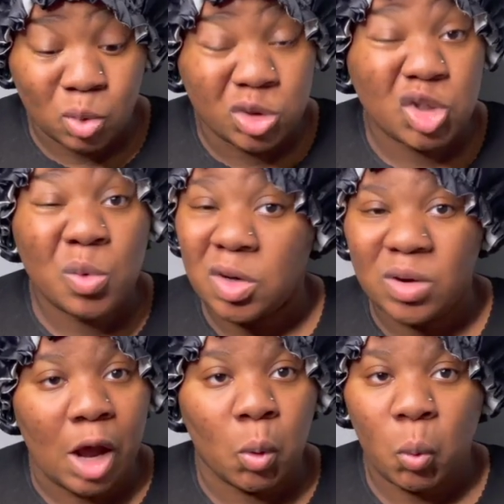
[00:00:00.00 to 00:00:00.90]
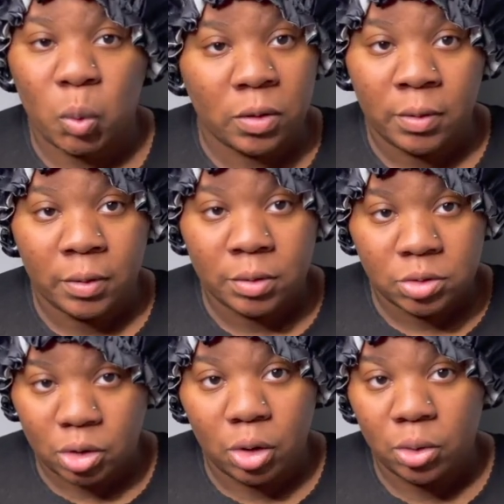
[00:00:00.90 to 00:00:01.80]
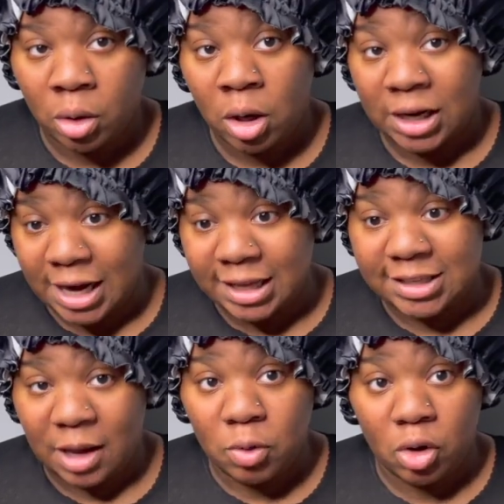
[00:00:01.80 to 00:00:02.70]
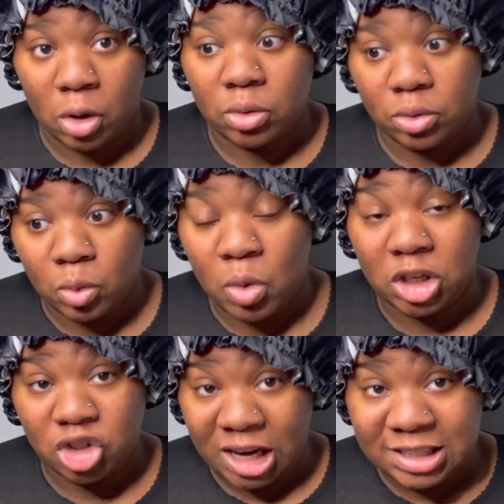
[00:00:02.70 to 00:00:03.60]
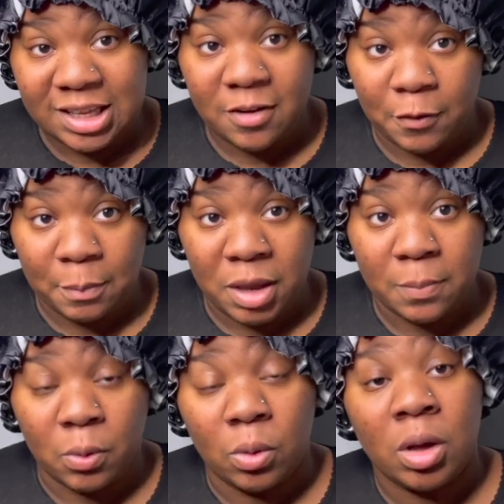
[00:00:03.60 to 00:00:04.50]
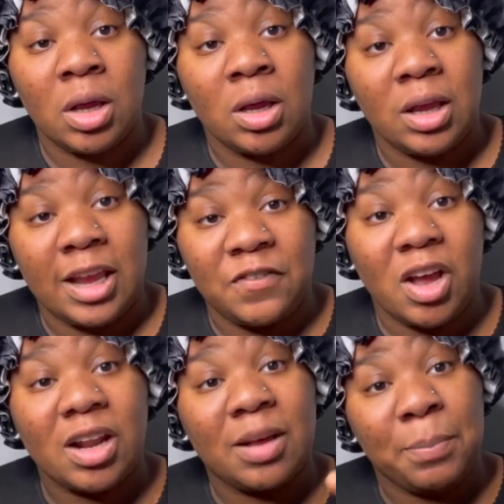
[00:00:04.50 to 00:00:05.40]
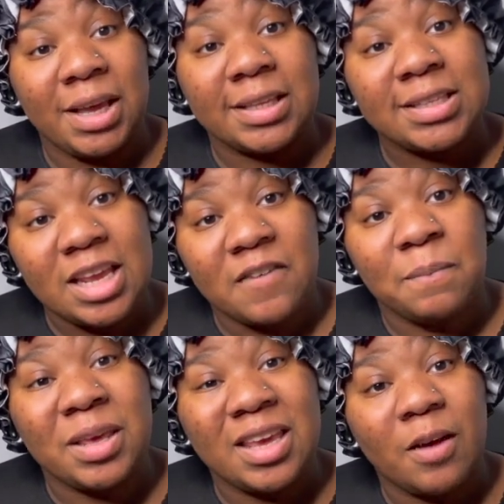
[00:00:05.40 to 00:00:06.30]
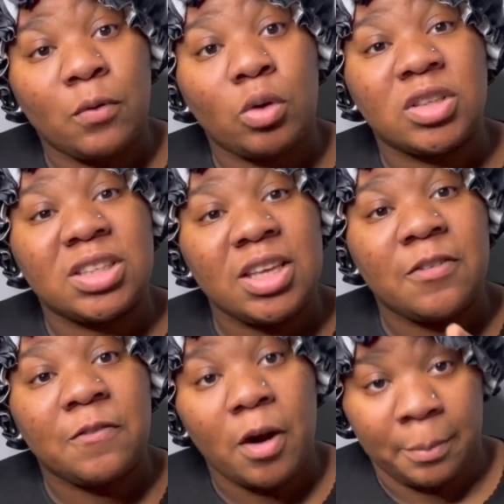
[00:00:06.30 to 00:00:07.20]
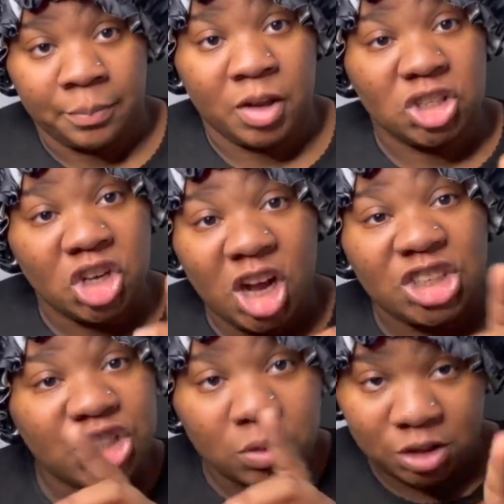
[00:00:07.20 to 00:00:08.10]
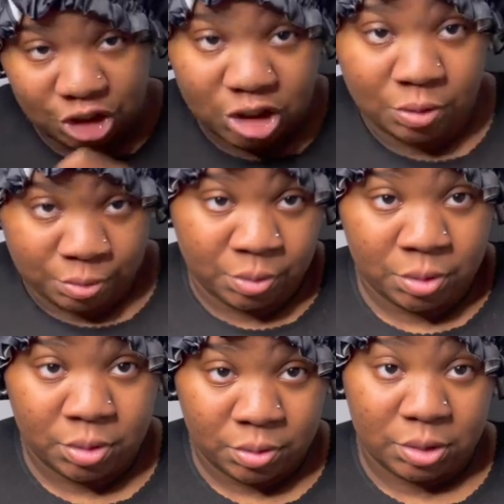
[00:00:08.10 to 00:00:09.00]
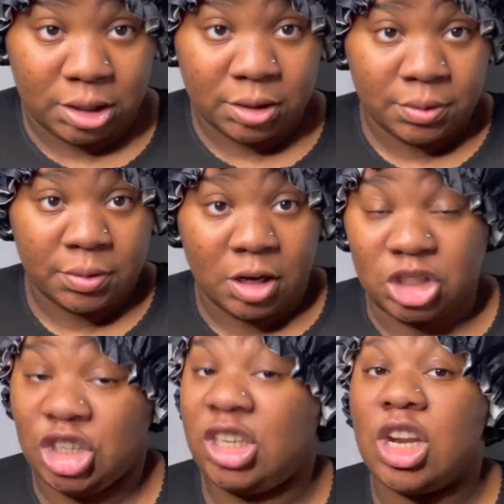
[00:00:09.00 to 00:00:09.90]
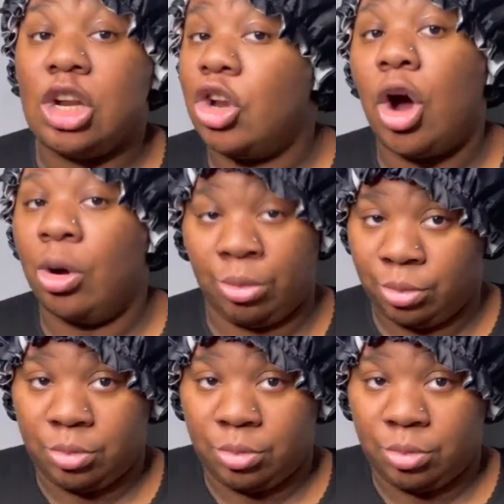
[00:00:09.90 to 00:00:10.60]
We'll soon do that. So next time you lot want to try stealing from people, if you're going to be a thief, be careful who to thief from, because you can't Gino's a Gino. Yeah? Because she didn't know.